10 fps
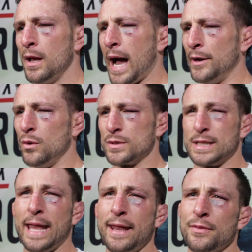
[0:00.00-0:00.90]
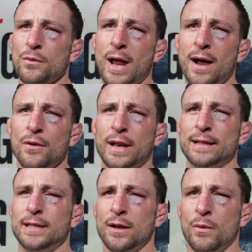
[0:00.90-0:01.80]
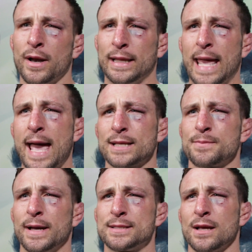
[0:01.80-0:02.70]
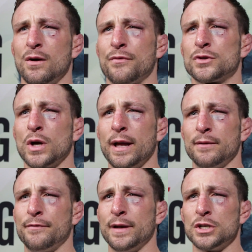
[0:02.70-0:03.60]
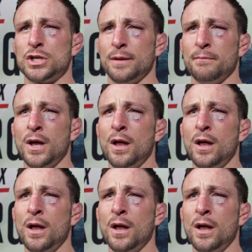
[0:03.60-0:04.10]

I knew it was late in the round. I didn't want to gas myself trying to finish him.